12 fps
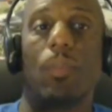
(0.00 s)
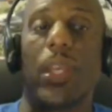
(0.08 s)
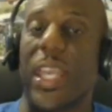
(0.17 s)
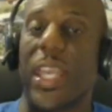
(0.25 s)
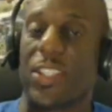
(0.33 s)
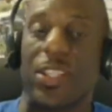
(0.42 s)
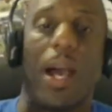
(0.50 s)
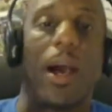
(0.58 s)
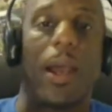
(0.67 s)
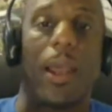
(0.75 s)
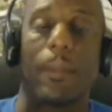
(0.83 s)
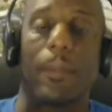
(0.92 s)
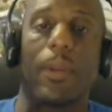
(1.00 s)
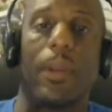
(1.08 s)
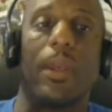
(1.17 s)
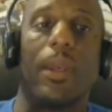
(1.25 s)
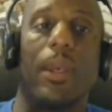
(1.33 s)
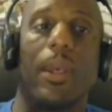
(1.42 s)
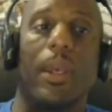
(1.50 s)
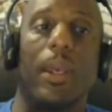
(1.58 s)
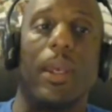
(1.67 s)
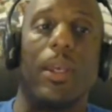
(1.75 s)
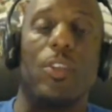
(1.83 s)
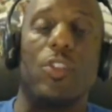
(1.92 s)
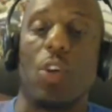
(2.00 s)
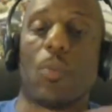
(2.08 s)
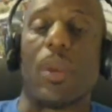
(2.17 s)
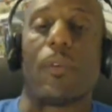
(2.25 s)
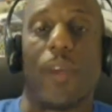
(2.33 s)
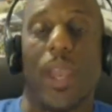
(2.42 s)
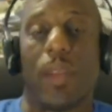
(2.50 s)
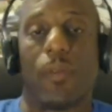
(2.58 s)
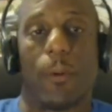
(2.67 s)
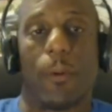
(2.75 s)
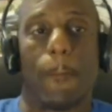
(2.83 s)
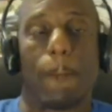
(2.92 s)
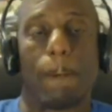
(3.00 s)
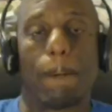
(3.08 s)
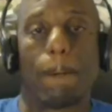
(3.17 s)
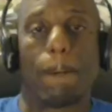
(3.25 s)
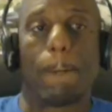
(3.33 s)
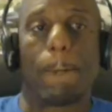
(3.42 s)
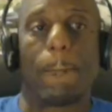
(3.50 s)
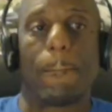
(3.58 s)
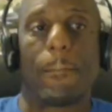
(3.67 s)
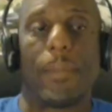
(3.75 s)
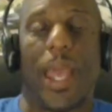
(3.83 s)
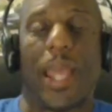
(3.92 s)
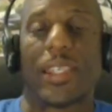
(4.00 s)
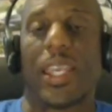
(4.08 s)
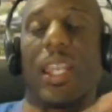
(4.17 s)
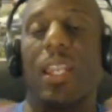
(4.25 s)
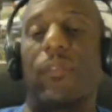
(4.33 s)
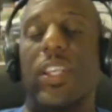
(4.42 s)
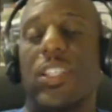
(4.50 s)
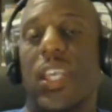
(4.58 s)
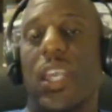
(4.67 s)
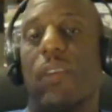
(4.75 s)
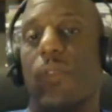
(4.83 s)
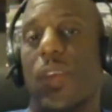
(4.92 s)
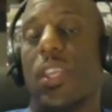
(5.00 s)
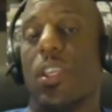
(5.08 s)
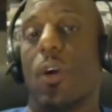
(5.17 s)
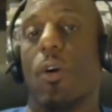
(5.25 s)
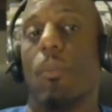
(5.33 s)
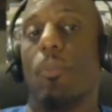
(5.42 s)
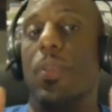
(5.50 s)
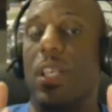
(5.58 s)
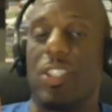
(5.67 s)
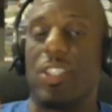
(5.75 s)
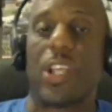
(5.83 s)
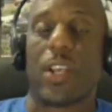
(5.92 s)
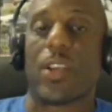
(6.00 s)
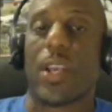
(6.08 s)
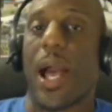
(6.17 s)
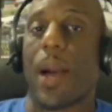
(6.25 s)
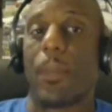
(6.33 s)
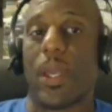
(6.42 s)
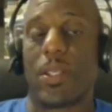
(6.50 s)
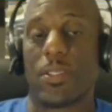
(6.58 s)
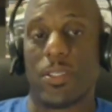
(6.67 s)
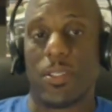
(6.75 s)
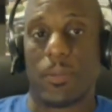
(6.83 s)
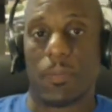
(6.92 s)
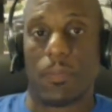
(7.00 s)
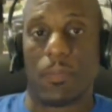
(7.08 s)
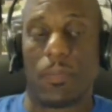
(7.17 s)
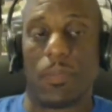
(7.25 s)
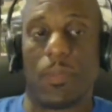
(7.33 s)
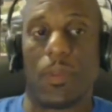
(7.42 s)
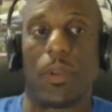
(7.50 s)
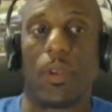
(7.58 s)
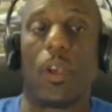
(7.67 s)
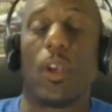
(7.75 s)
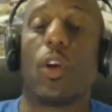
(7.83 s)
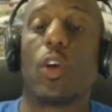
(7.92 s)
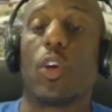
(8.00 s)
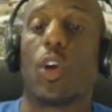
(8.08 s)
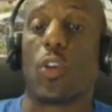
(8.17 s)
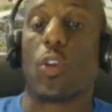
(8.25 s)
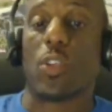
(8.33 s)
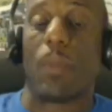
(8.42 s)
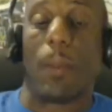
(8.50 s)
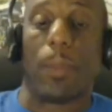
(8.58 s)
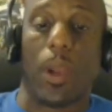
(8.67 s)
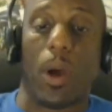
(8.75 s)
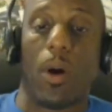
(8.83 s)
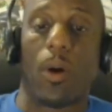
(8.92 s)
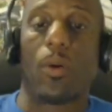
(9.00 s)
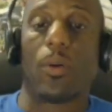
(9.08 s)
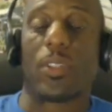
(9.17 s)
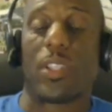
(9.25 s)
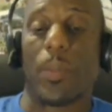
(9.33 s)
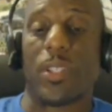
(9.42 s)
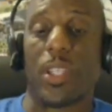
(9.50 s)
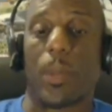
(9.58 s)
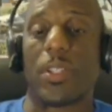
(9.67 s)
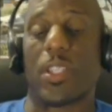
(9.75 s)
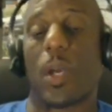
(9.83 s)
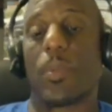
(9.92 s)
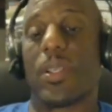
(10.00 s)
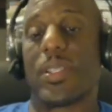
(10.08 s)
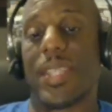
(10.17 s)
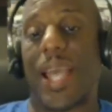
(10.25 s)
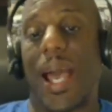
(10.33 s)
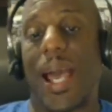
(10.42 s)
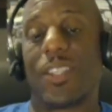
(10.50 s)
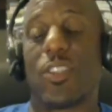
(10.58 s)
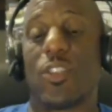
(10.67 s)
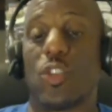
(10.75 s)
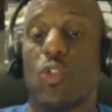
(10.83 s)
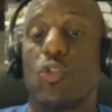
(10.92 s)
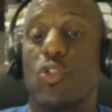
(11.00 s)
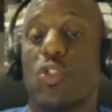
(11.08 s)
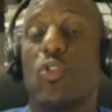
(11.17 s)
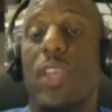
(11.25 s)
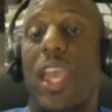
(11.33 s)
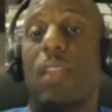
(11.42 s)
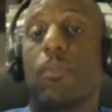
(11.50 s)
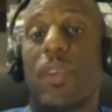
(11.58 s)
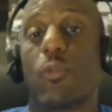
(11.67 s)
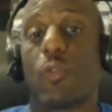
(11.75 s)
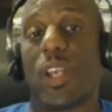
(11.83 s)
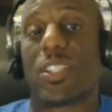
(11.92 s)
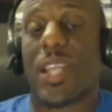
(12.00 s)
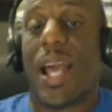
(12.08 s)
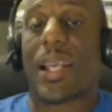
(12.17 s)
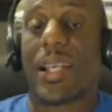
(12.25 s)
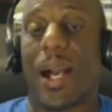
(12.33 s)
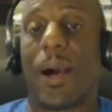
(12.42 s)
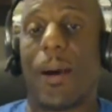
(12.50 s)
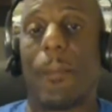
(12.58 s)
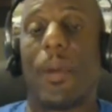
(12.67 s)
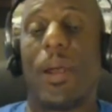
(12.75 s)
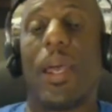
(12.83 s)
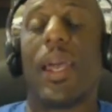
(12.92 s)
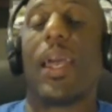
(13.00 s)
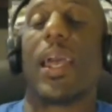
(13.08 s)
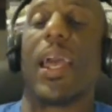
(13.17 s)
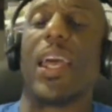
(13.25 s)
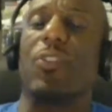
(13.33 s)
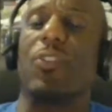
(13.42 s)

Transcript: each time. Do me a favor. At the end of each video, please share your comments. Go to my blog, www.youtoocanberich.com, and